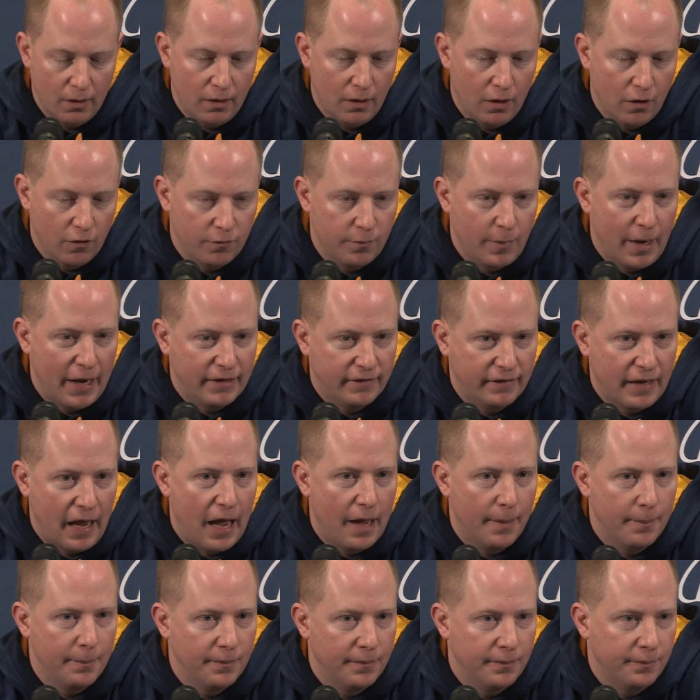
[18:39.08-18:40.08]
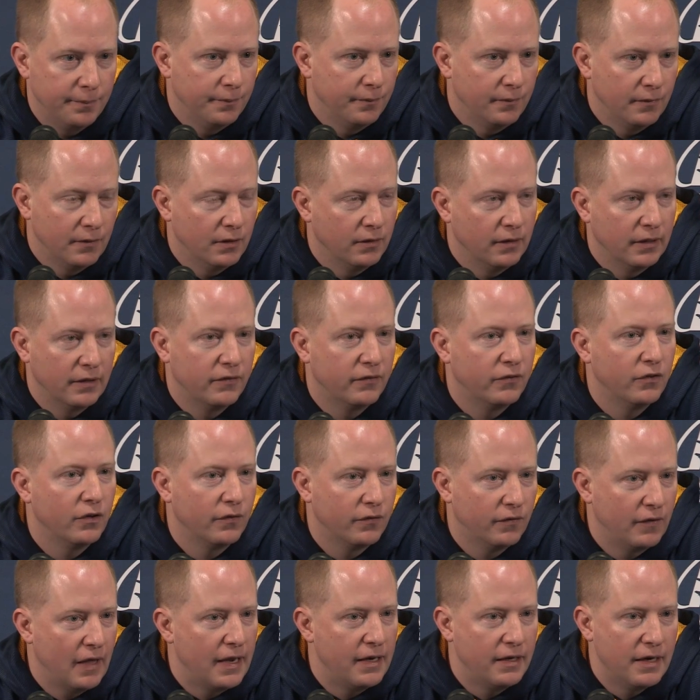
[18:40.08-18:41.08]
of my top, let's
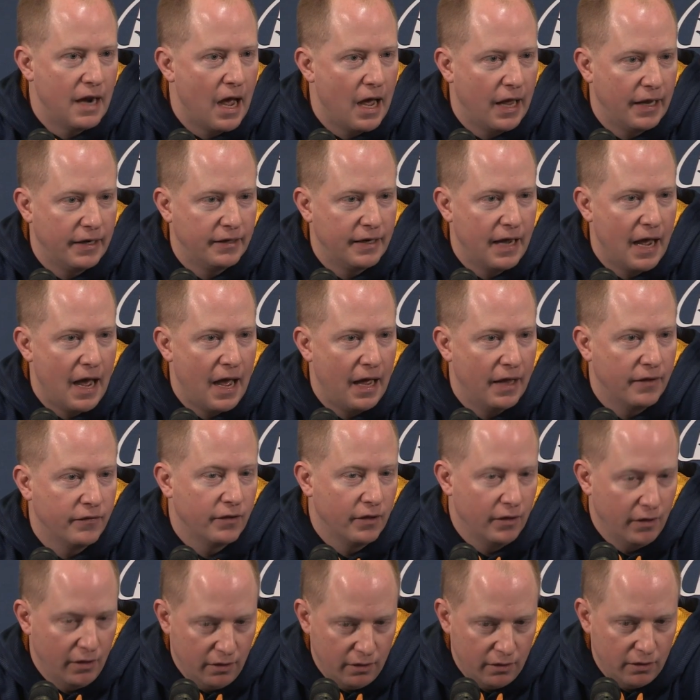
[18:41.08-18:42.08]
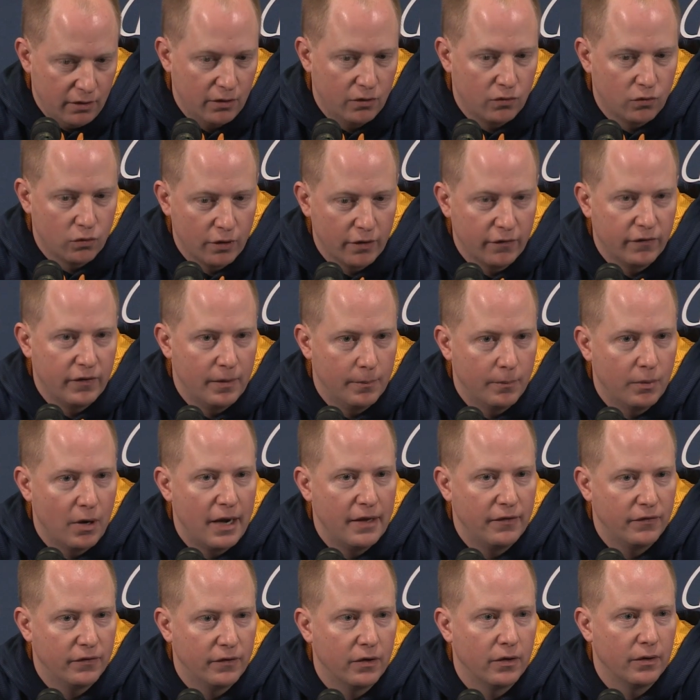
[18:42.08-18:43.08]
just say nine guys, Chris and
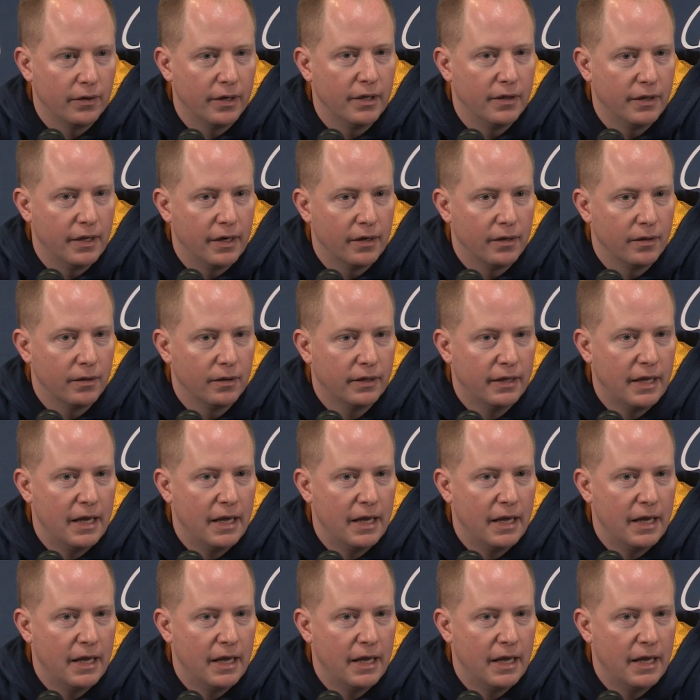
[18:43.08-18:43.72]
Bryson are in there.